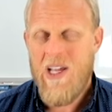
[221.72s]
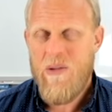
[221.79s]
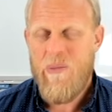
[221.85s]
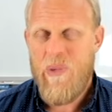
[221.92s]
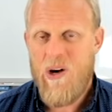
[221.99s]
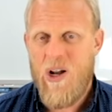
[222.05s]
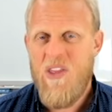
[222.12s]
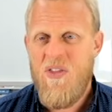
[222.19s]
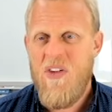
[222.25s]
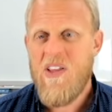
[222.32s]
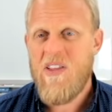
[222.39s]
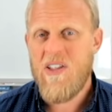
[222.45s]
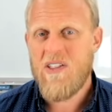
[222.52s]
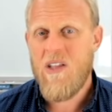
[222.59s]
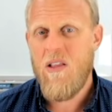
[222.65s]
But I
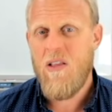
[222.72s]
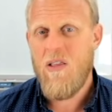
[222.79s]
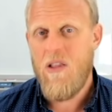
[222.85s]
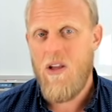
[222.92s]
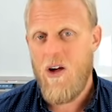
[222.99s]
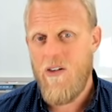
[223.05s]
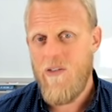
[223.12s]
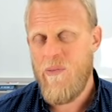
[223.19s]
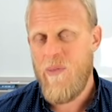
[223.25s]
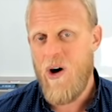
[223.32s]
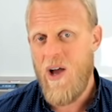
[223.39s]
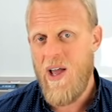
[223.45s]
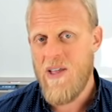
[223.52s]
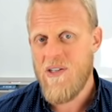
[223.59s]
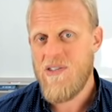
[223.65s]
think there's a lot of
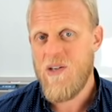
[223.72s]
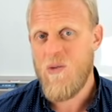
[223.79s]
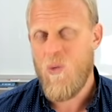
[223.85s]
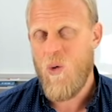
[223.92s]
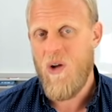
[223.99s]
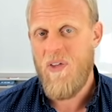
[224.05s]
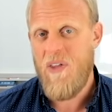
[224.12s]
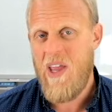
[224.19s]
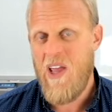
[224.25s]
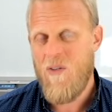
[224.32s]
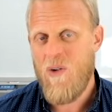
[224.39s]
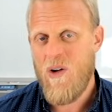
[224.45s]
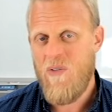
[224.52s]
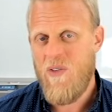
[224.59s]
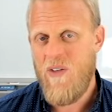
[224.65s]
buyers that want the F
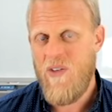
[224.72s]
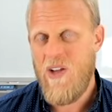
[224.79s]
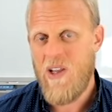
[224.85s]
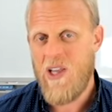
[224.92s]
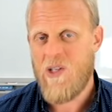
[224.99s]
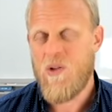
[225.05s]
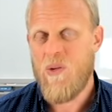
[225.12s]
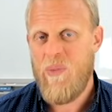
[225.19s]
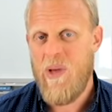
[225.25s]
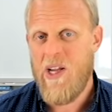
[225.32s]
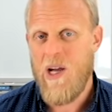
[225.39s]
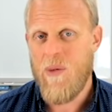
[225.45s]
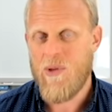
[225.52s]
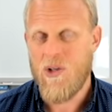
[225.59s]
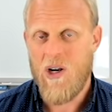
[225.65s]
150 electric
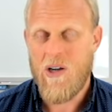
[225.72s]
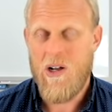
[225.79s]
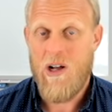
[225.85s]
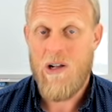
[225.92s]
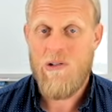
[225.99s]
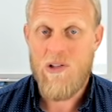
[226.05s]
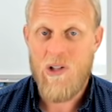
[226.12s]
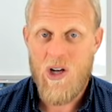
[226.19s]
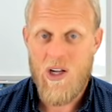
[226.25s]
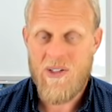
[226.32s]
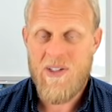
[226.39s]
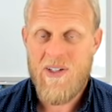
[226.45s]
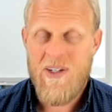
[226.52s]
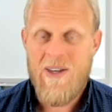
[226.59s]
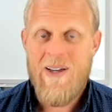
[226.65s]
pickup truck, a lot.
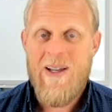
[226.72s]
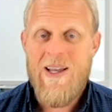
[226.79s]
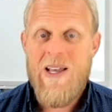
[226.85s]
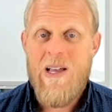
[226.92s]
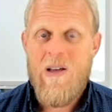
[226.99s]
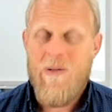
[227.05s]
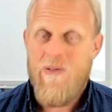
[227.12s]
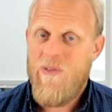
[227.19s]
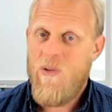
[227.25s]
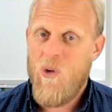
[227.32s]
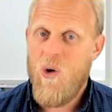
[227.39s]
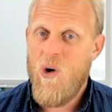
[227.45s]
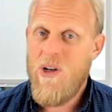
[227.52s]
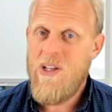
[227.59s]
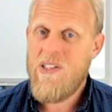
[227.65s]

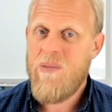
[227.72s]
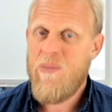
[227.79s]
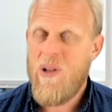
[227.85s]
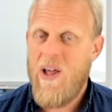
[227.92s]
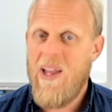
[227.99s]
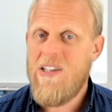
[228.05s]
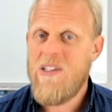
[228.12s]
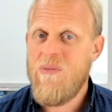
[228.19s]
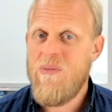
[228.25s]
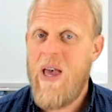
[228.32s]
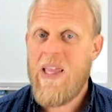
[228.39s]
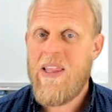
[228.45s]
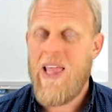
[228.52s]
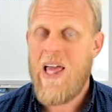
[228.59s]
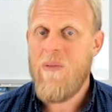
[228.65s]
Ford isn't planning to
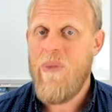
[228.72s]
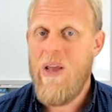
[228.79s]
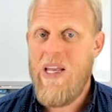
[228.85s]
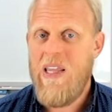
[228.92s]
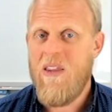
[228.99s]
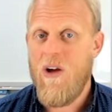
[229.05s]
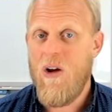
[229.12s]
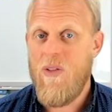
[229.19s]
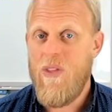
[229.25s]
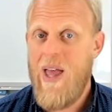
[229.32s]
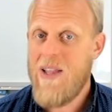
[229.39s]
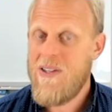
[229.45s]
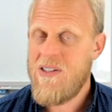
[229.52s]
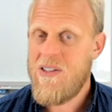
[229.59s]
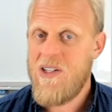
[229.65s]
make that many though.
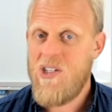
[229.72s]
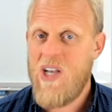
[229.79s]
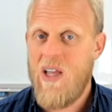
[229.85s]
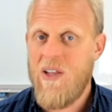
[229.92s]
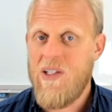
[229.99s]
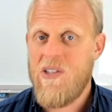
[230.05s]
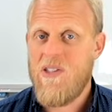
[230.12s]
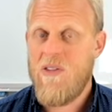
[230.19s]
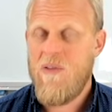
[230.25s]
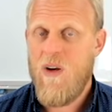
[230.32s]
That's the challenge.